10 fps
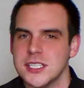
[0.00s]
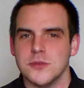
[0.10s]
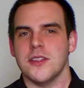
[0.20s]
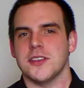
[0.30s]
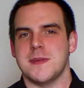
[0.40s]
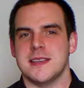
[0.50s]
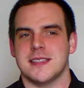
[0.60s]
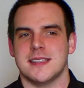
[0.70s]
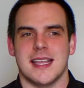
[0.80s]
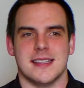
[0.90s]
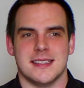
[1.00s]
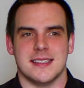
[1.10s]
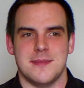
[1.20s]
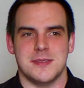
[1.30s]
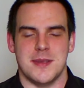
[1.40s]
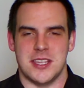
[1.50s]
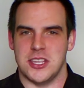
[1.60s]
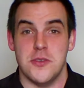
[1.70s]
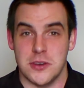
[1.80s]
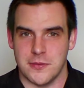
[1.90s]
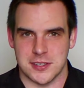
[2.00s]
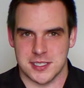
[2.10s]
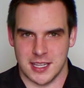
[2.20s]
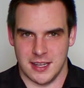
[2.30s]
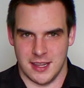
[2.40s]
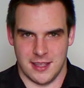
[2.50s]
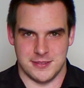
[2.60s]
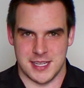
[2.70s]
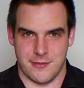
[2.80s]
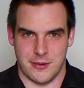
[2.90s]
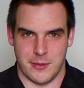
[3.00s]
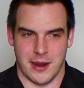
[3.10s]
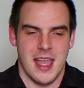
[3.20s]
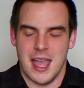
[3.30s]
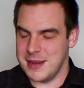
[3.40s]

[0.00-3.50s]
is one of those pieces that seems to be universally loved everywhere.